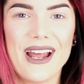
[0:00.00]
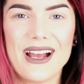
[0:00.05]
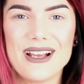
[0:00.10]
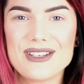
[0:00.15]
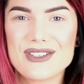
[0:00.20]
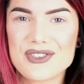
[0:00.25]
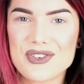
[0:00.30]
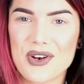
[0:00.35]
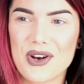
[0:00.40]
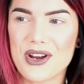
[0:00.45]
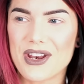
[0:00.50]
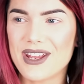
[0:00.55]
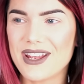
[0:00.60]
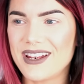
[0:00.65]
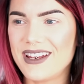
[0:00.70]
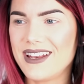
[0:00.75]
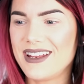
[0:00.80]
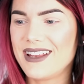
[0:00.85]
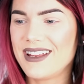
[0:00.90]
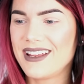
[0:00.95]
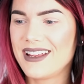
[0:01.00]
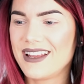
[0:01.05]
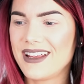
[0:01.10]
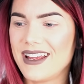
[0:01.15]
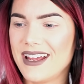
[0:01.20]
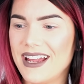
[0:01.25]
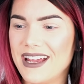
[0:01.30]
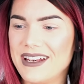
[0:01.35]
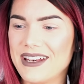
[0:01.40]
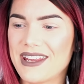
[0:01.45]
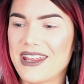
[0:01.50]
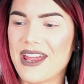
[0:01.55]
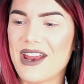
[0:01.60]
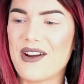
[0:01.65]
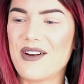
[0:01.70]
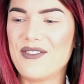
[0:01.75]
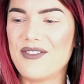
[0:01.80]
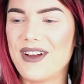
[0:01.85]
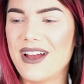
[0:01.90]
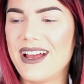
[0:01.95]
I started in a
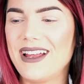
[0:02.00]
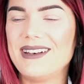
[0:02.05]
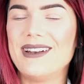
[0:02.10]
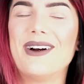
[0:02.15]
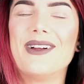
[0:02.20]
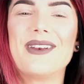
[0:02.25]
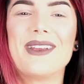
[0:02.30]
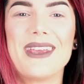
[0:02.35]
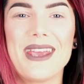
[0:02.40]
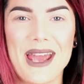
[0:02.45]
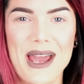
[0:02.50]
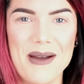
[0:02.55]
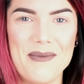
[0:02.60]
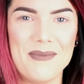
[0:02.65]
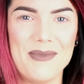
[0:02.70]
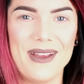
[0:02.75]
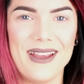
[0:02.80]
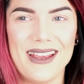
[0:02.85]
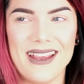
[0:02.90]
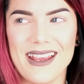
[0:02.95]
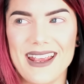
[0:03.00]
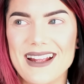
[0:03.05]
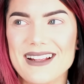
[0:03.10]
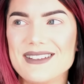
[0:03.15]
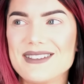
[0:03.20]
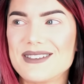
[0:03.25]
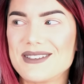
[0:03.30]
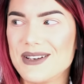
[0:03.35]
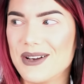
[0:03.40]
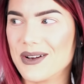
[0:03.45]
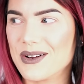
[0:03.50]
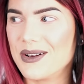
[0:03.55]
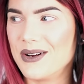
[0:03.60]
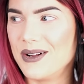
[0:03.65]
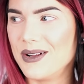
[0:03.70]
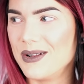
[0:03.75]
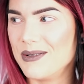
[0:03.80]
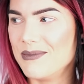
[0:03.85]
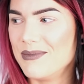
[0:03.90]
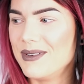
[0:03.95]
caravan on a camping in
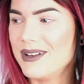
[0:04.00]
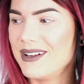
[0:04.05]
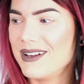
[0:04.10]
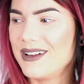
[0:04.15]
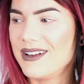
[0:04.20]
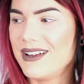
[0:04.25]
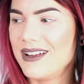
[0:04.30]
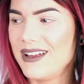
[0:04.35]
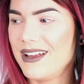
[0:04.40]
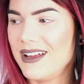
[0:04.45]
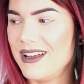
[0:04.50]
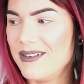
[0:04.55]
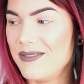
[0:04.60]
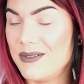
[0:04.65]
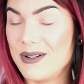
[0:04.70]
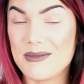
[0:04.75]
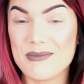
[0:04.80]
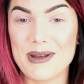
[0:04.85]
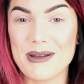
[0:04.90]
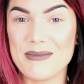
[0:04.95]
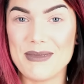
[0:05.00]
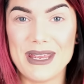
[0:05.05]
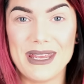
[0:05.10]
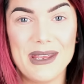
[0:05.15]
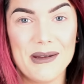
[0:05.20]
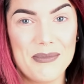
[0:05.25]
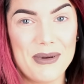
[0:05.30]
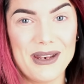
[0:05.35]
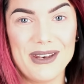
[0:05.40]
Stockholm with my makeup